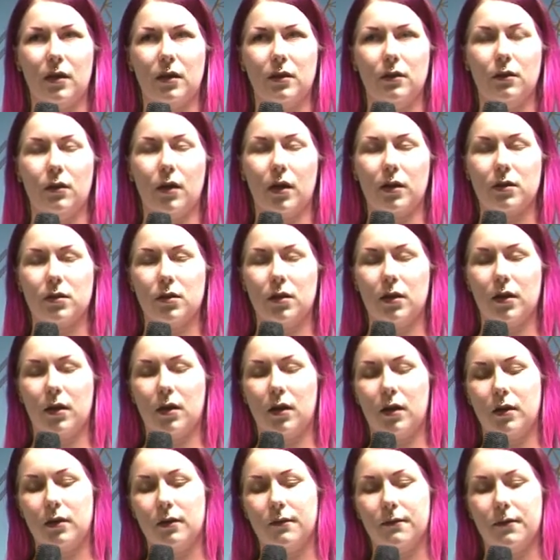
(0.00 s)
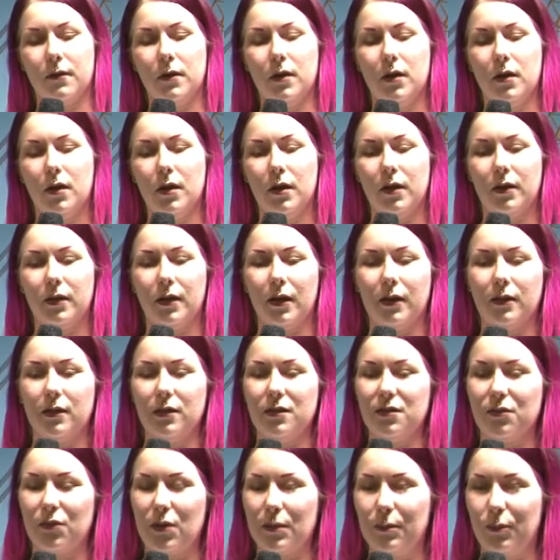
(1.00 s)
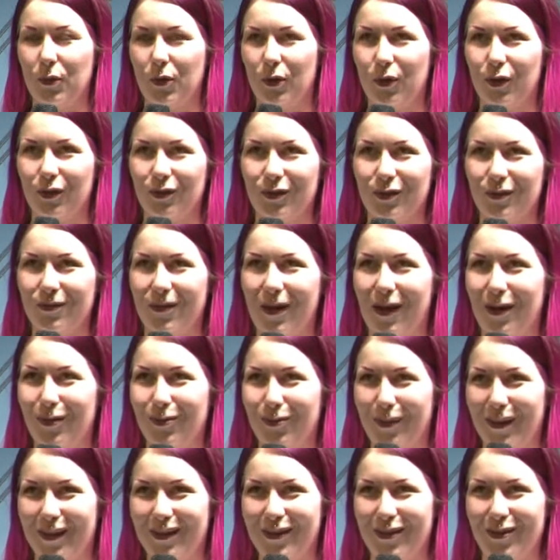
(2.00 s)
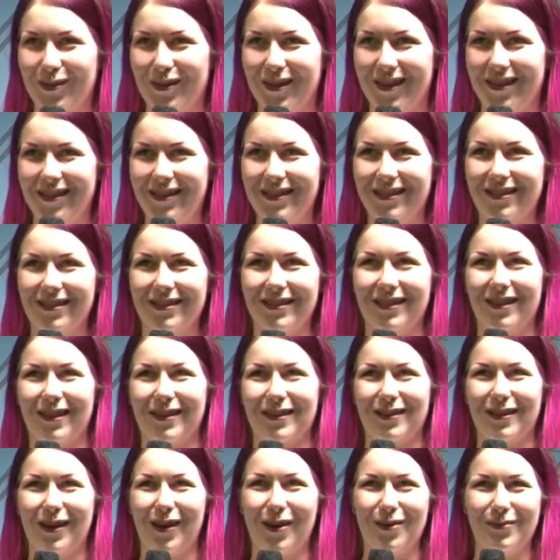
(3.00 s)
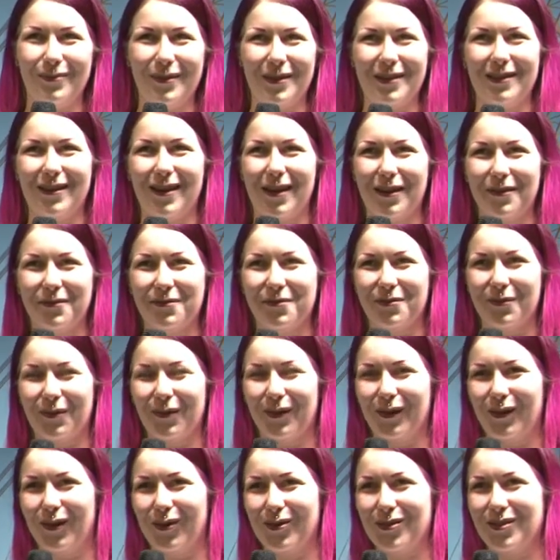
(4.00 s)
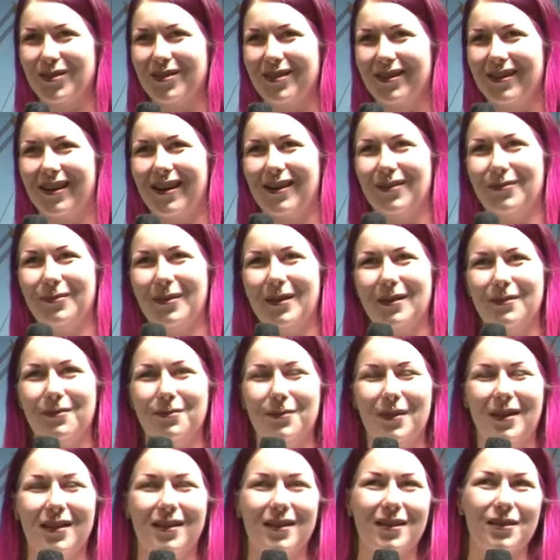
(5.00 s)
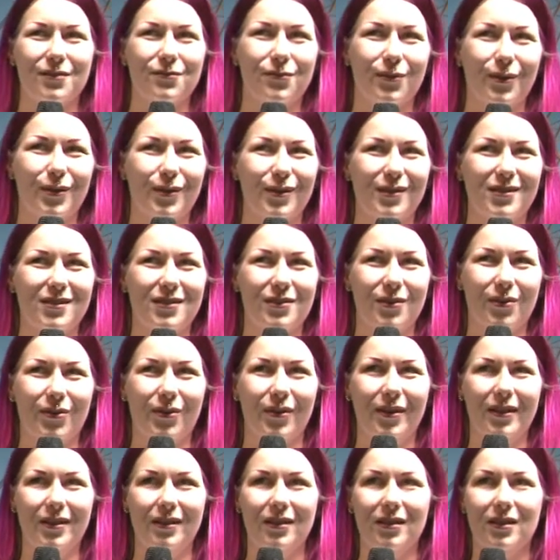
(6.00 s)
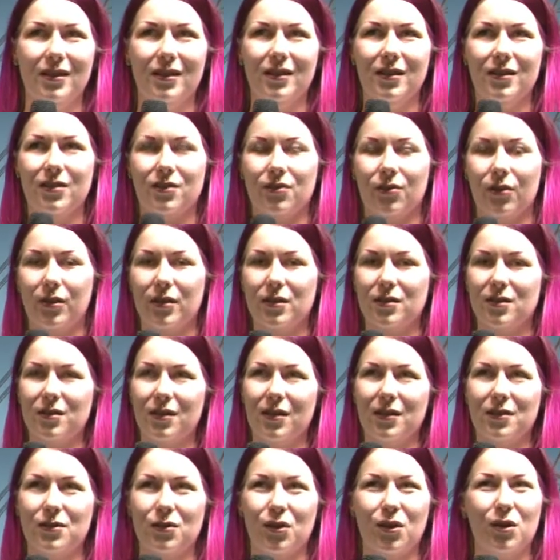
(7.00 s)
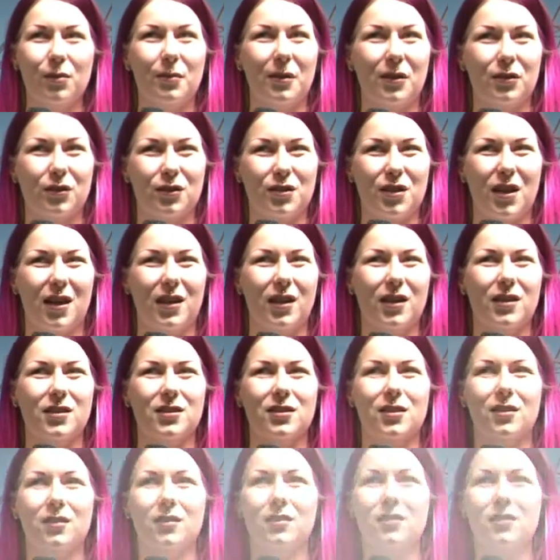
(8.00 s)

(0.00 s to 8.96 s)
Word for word: And you actually kind of get this report of how well you did, like how many lives were lost and how many buildings were destroyed. So it's it's all about the challenge.